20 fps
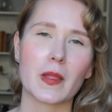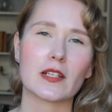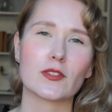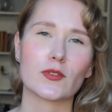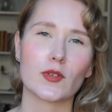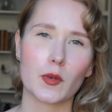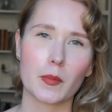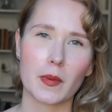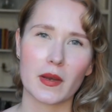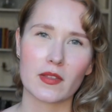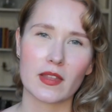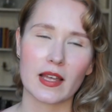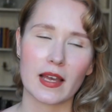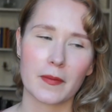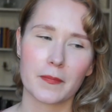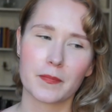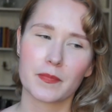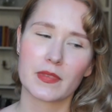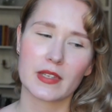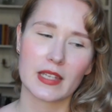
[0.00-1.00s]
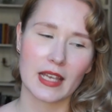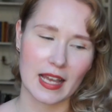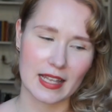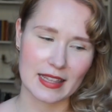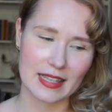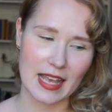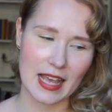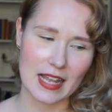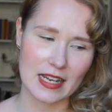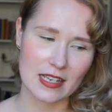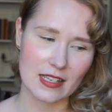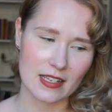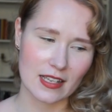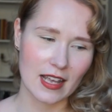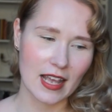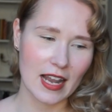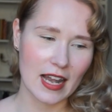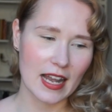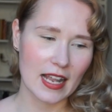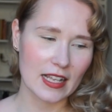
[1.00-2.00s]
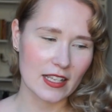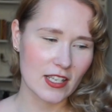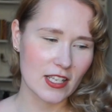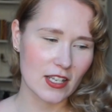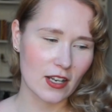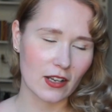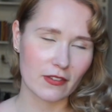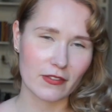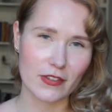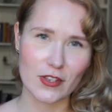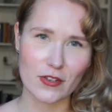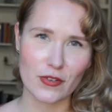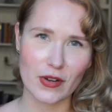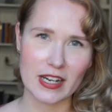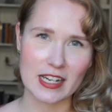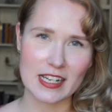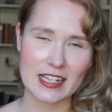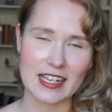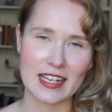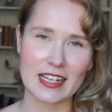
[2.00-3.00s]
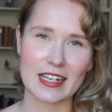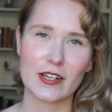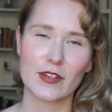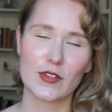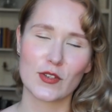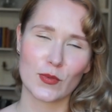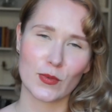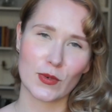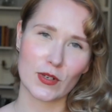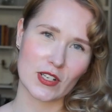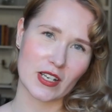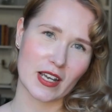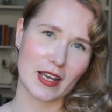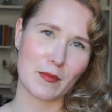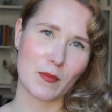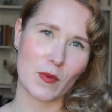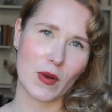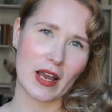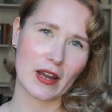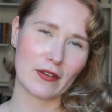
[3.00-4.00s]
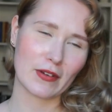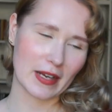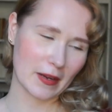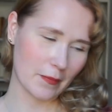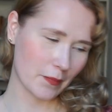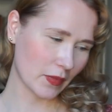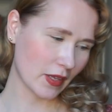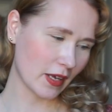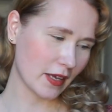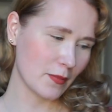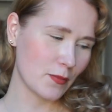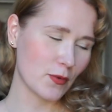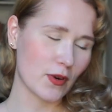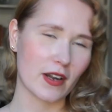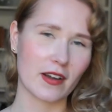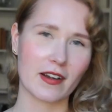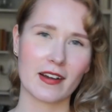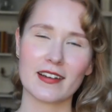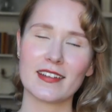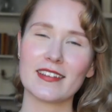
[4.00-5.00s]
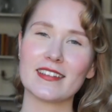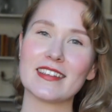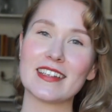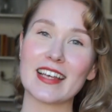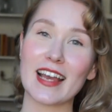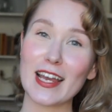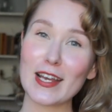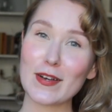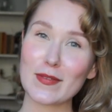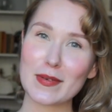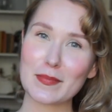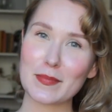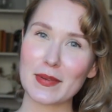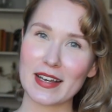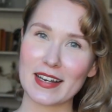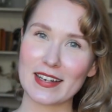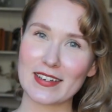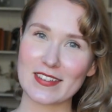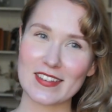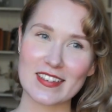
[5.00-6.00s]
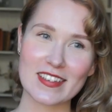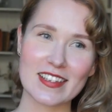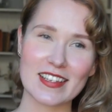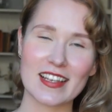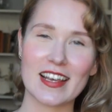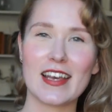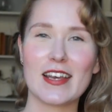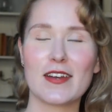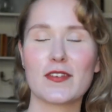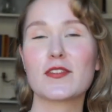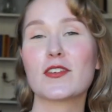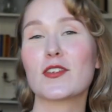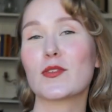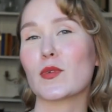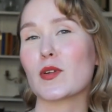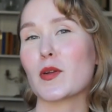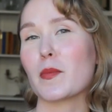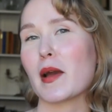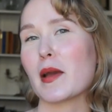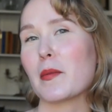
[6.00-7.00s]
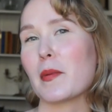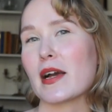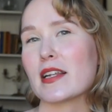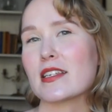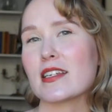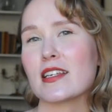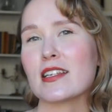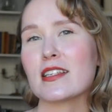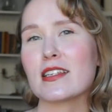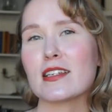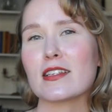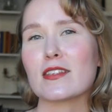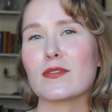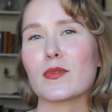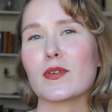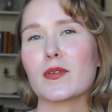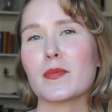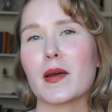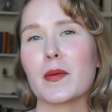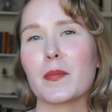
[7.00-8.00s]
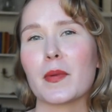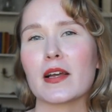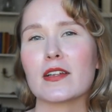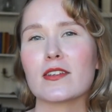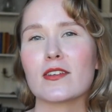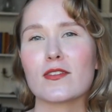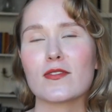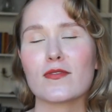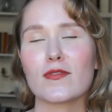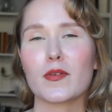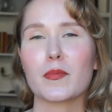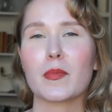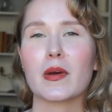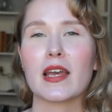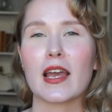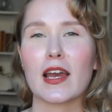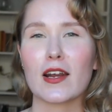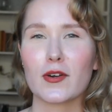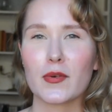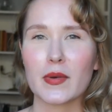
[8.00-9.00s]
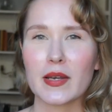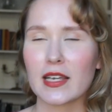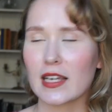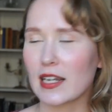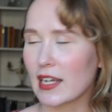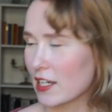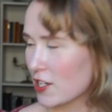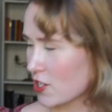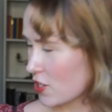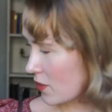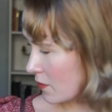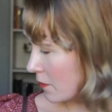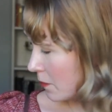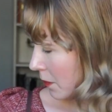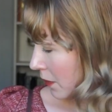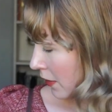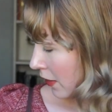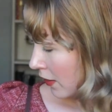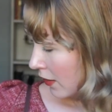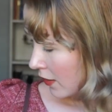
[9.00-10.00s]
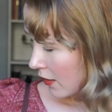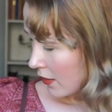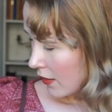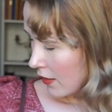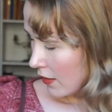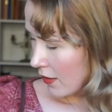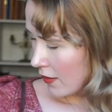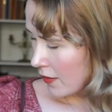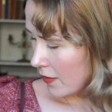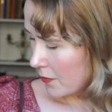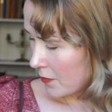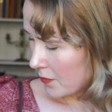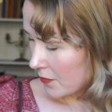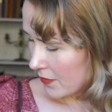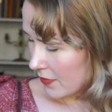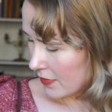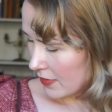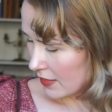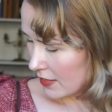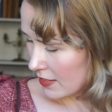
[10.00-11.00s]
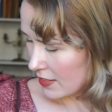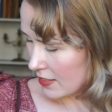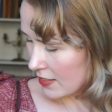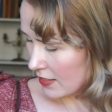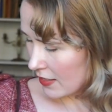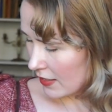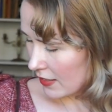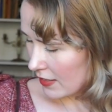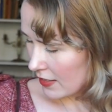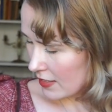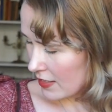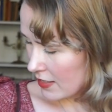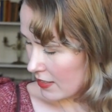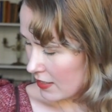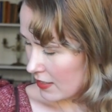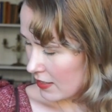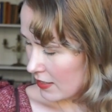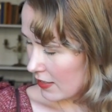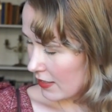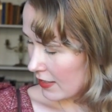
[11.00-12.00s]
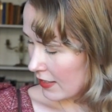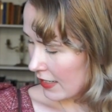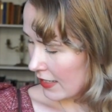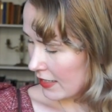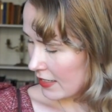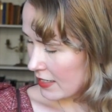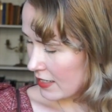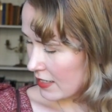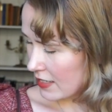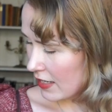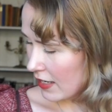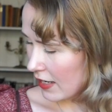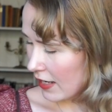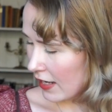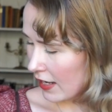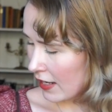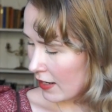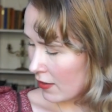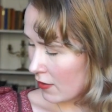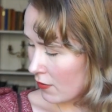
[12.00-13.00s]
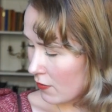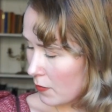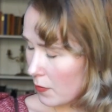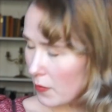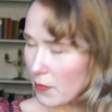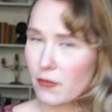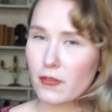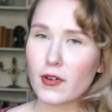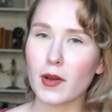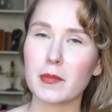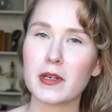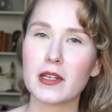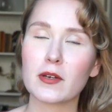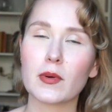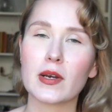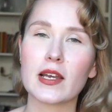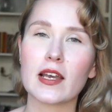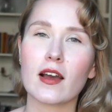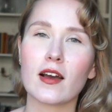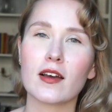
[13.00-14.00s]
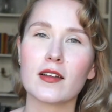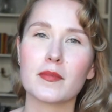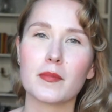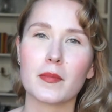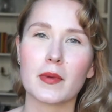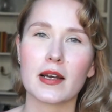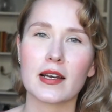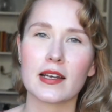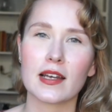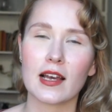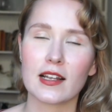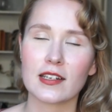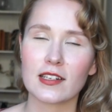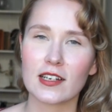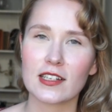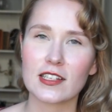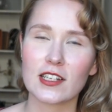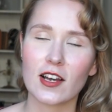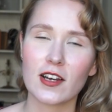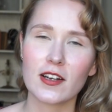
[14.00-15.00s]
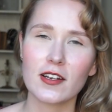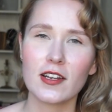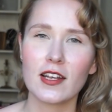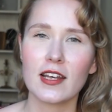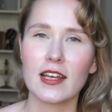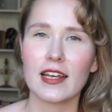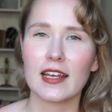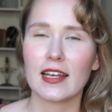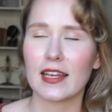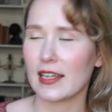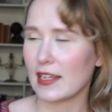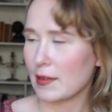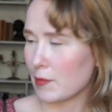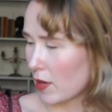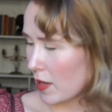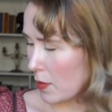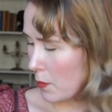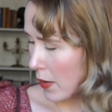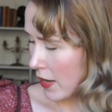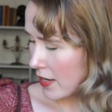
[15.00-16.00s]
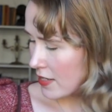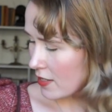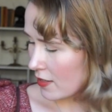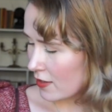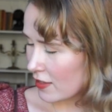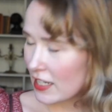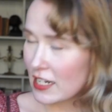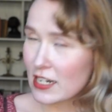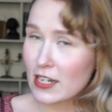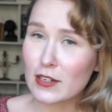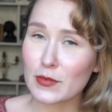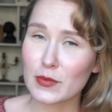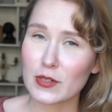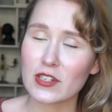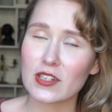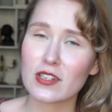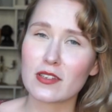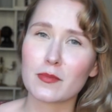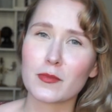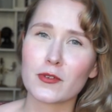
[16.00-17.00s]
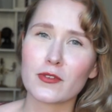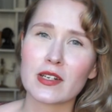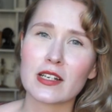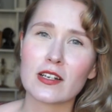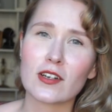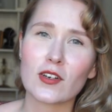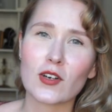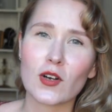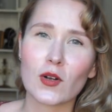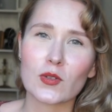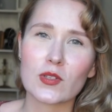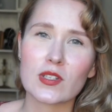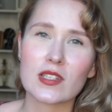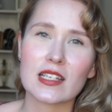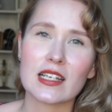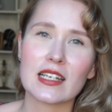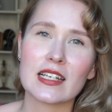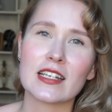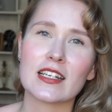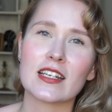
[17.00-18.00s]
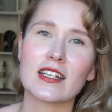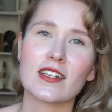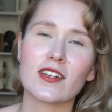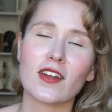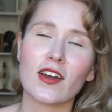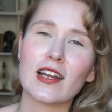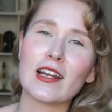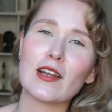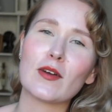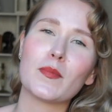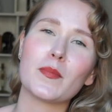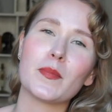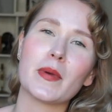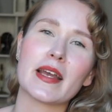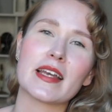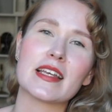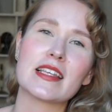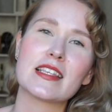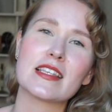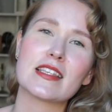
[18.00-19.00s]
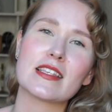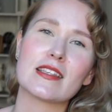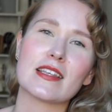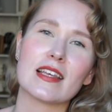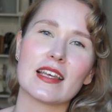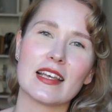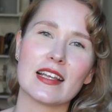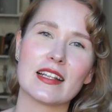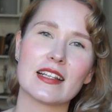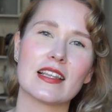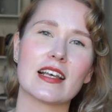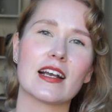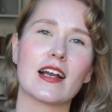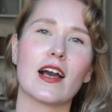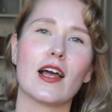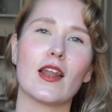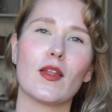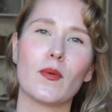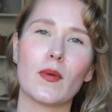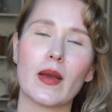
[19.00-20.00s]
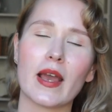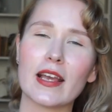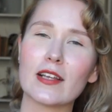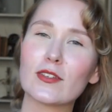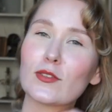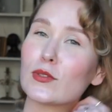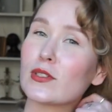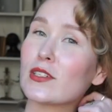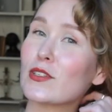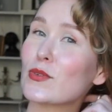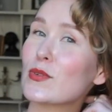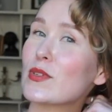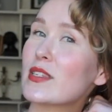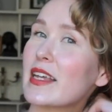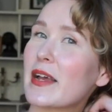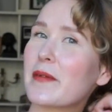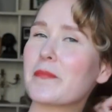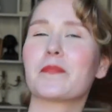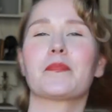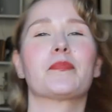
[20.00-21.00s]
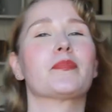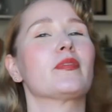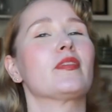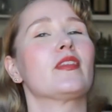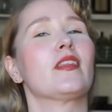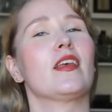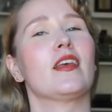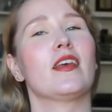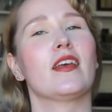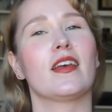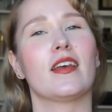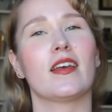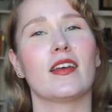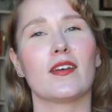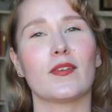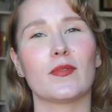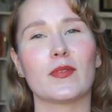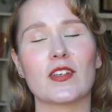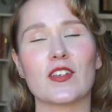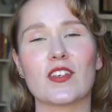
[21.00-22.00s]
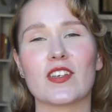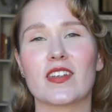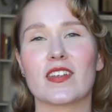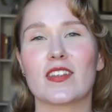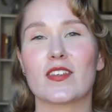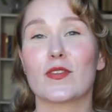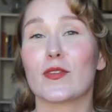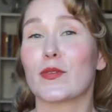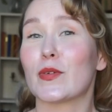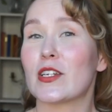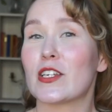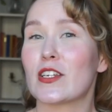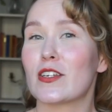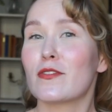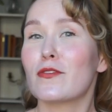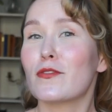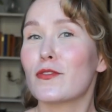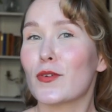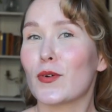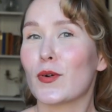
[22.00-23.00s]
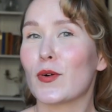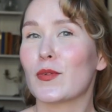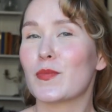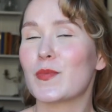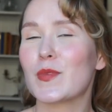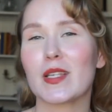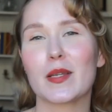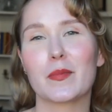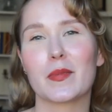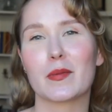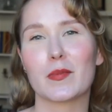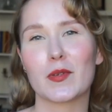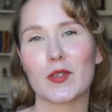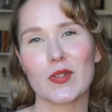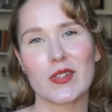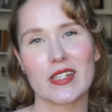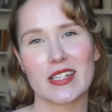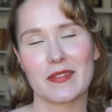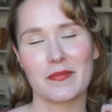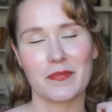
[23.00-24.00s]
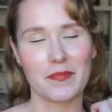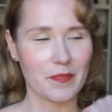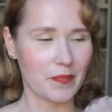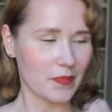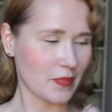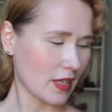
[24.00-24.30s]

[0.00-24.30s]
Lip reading: I'll talk about that at the end. Let's dive straight into what I'm wearing. I'm wearing the Eowyn blouse, which is one of my patterns. It's one of my patterns from my Heroine collection. This is knit in Fabel Knitwear yarn, my hand-dyed yarn, in my base Athena, which is a Merino Gold Stellina nylon base in the colorway Tornerosa, which is Norwegian for sleeping beauty.